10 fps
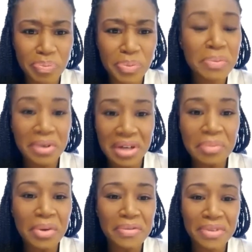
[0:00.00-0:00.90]
people
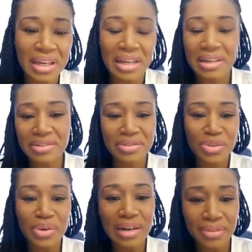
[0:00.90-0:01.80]
come over that
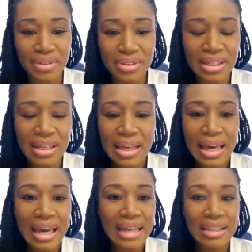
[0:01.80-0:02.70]
traveled.
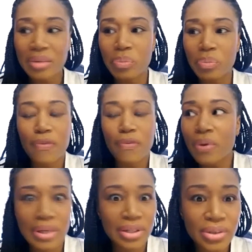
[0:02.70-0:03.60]
And then before
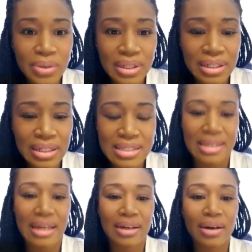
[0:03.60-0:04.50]
we knew it, it's
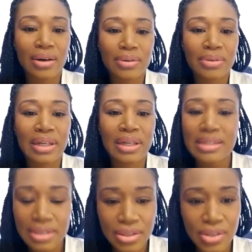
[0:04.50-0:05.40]
like, oh, it's
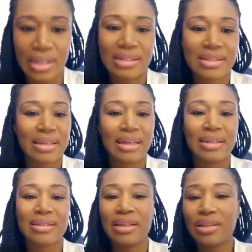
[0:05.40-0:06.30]
in the United
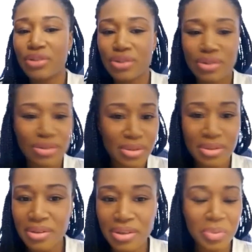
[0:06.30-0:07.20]
States. It's
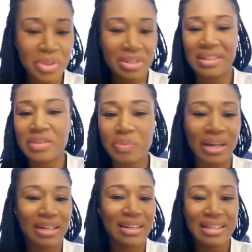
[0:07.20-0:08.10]
community
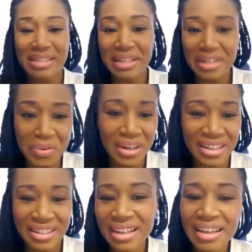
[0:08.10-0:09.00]
spread. It's anyone
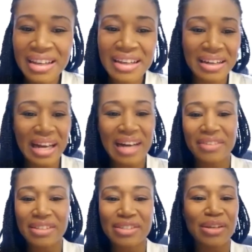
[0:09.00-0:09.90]
could have
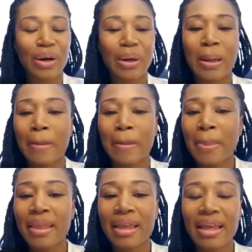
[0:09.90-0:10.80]
it. So
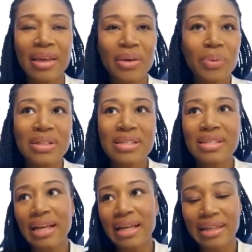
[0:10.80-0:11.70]
it was
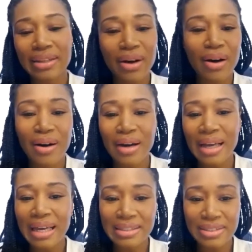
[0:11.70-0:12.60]
like an all
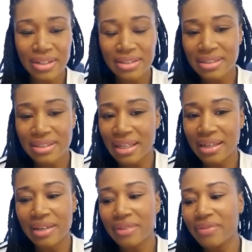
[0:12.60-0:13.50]
hands on deck
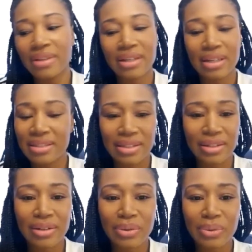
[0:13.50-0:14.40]
kind of a
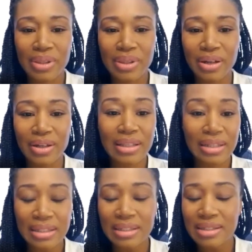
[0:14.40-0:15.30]
deal with our
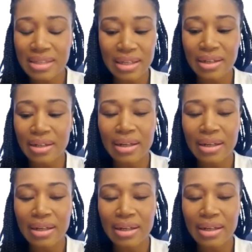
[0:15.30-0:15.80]
clinics here.